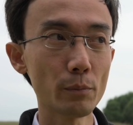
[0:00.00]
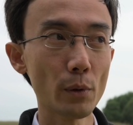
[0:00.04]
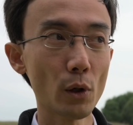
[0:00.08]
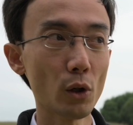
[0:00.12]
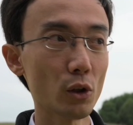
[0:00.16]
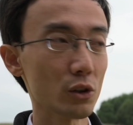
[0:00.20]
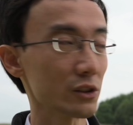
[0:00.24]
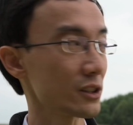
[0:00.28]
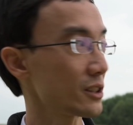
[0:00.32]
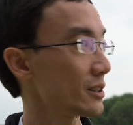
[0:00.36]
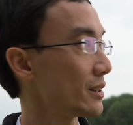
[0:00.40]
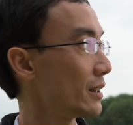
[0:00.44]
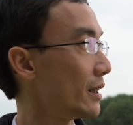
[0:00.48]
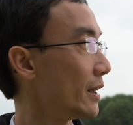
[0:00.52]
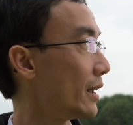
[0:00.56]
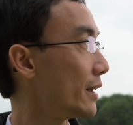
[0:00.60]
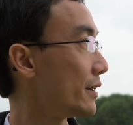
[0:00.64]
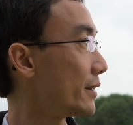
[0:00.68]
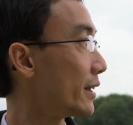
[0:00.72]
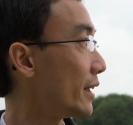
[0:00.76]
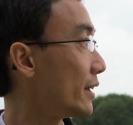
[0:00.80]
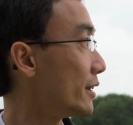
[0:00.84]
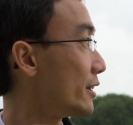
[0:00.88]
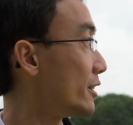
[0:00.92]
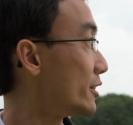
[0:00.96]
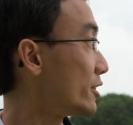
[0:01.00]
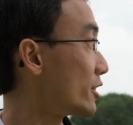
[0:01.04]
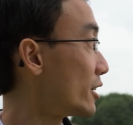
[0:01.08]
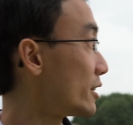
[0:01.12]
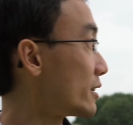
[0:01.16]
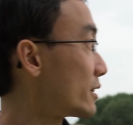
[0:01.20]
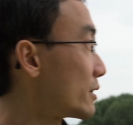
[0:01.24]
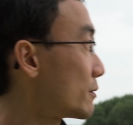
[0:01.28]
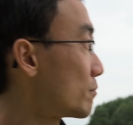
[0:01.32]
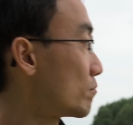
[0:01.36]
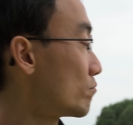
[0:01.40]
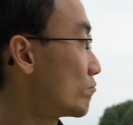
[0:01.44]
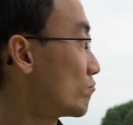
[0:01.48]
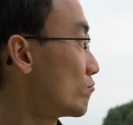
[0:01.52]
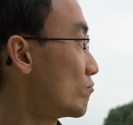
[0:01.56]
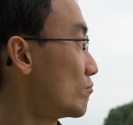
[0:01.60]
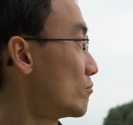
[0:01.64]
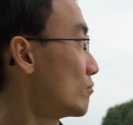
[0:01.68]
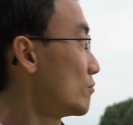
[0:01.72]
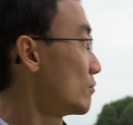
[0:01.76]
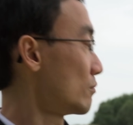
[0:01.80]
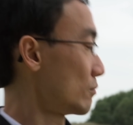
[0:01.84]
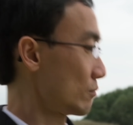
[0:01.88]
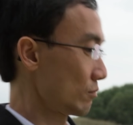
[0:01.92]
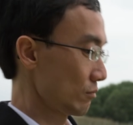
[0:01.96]
burst and then it just
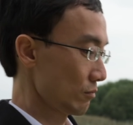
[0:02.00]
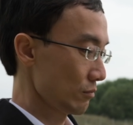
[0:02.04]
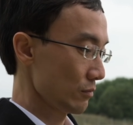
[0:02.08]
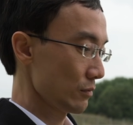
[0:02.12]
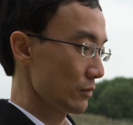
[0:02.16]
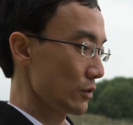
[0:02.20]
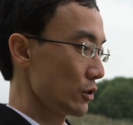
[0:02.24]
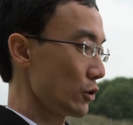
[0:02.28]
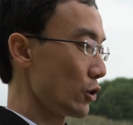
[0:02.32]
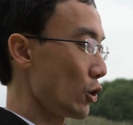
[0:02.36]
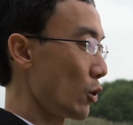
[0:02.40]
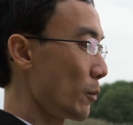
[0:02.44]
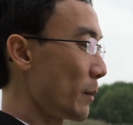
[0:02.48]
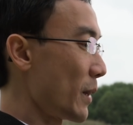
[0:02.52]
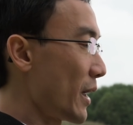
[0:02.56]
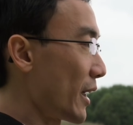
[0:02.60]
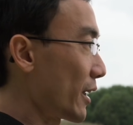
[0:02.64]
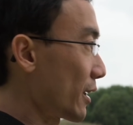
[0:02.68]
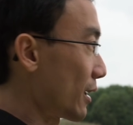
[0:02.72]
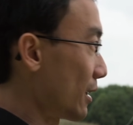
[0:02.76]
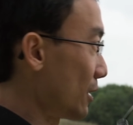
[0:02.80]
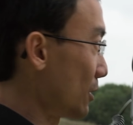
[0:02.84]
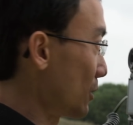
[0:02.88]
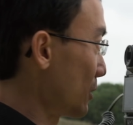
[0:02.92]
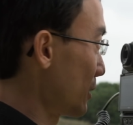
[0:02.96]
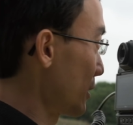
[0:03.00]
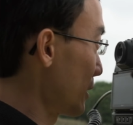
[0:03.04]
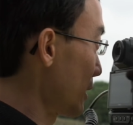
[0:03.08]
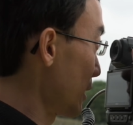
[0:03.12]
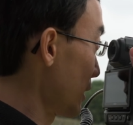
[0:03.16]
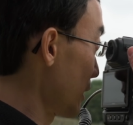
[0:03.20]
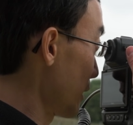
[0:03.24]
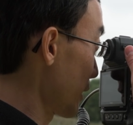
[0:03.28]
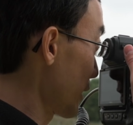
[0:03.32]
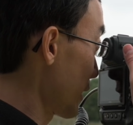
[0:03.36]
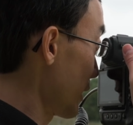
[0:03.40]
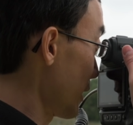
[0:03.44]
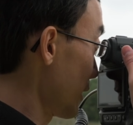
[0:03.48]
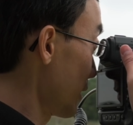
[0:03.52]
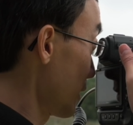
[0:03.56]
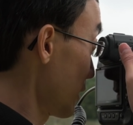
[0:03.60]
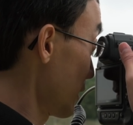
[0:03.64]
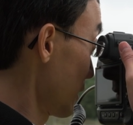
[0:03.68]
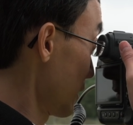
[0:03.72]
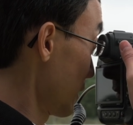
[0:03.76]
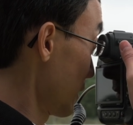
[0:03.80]
no blackout again.